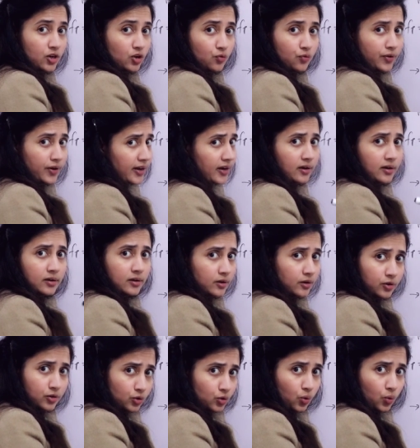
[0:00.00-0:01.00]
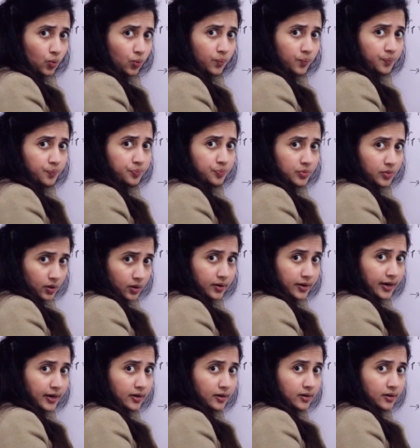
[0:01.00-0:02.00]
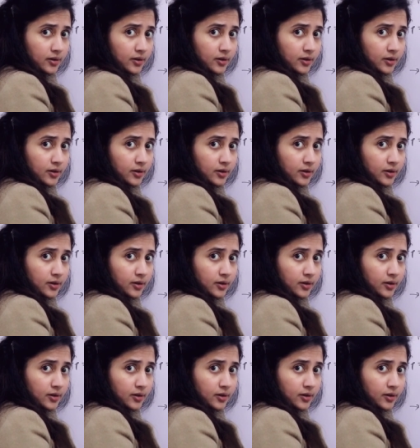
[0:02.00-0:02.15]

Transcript: end of file? No. Right?